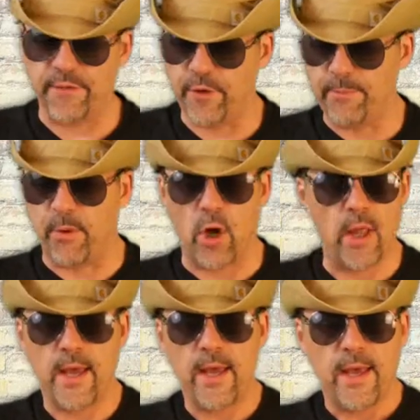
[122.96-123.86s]
the
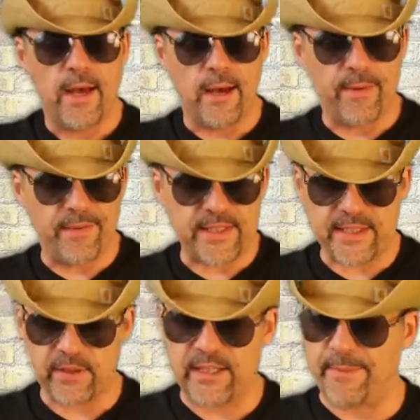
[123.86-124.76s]
football. Um, every
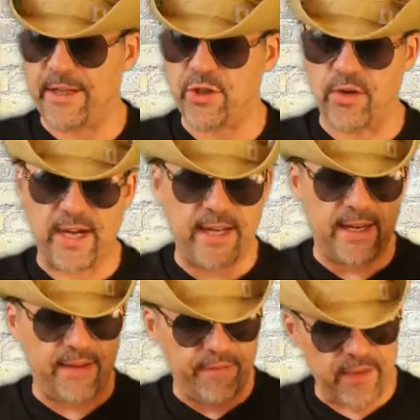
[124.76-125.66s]
single time I try,
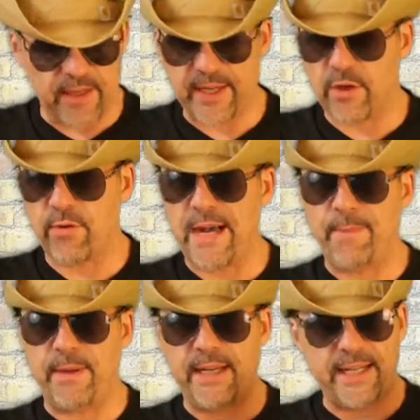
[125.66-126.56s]
I feel like
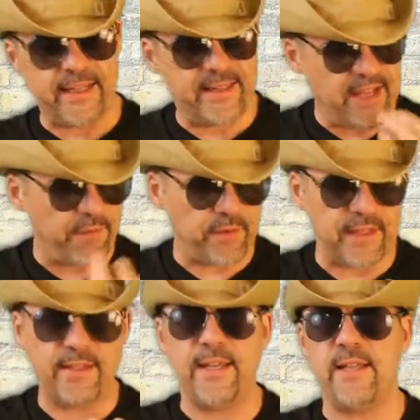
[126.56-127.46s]
crap, and I can
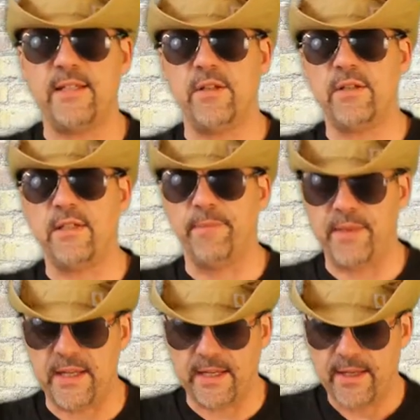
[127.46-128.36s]
definitely taste there's
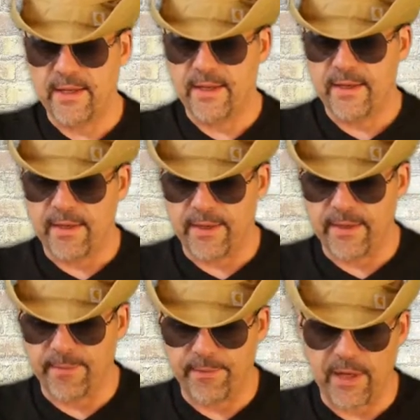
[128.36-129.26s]
something
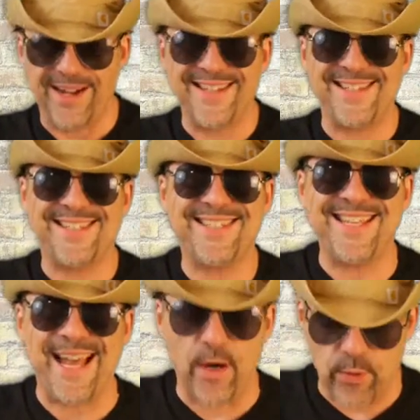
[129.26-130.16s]
um,
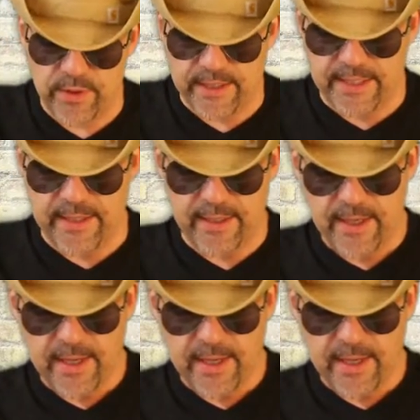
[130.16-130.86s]
unsound in it.